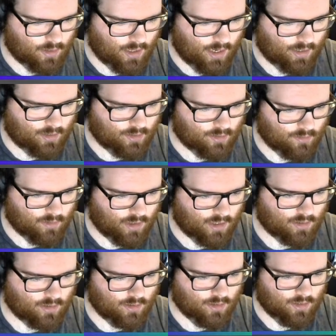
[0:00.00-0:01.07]

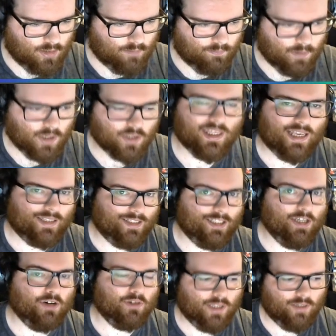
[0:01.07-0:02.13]
squared, because that's the
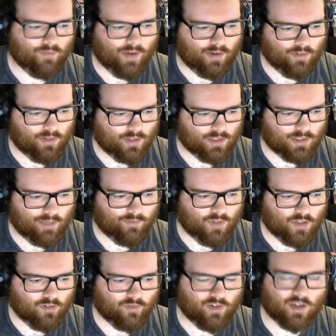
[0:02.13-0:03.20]
only value that's left
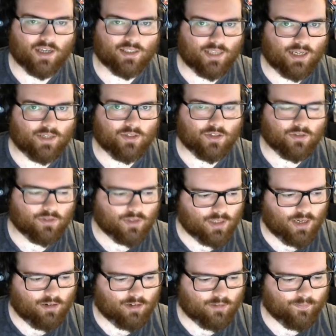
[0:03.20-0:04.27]
over as h goes to
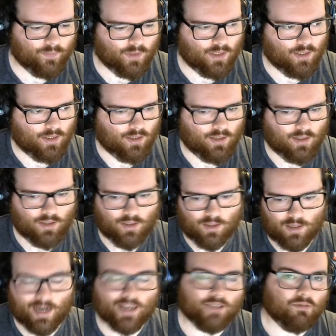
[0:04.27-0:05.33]
0.
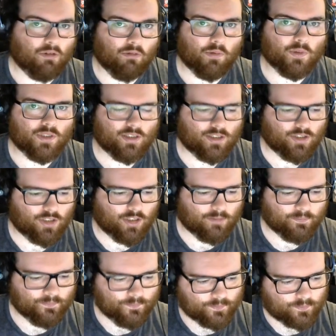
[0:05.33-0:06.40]
And that's what we wanted to show.
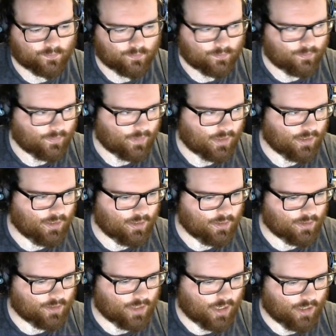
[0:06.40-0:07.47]

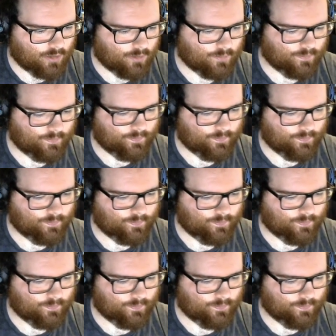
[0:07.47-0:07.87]
So